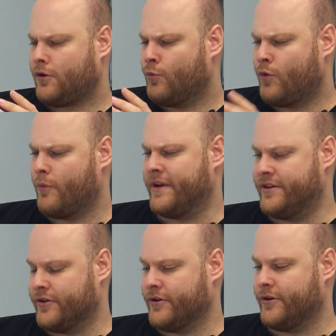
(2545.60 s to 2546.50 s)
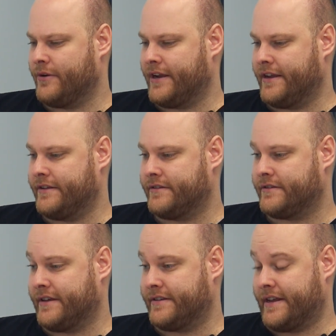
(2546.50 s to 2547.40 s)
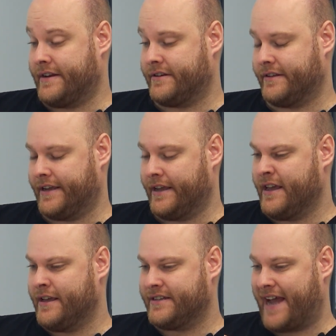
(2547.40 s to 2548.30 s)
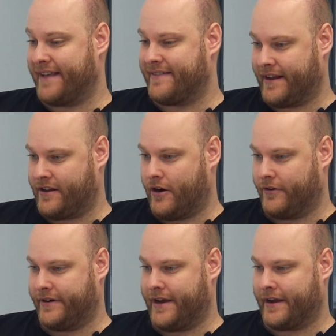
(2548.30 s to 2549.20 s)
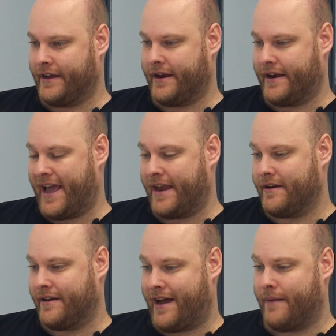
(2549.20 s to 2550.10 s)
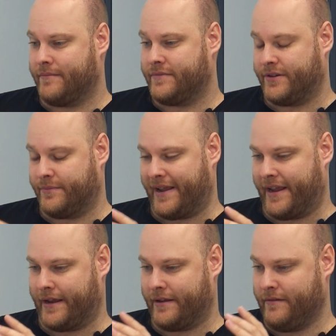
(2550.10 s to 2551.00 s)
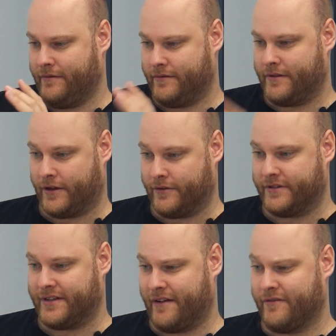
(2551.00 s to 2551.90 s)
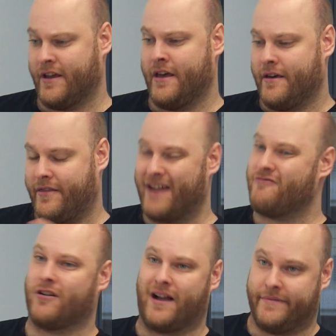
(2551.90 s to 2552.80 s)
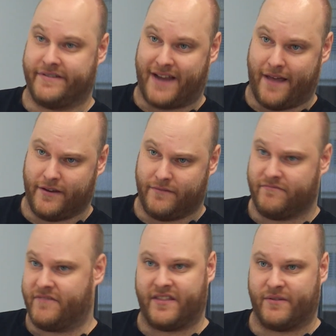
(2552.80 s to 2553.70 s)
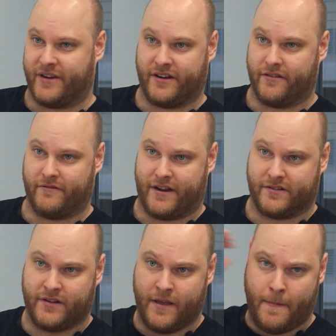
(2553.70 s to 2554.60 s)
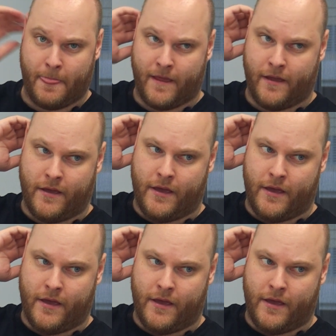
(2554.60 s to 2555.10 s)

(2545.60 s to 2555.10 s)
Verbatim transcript: what we do is essentially take that golden nugget and edit it up to be the good stuff. They rock up as talent, yep. and then we do the rest. Gotcha.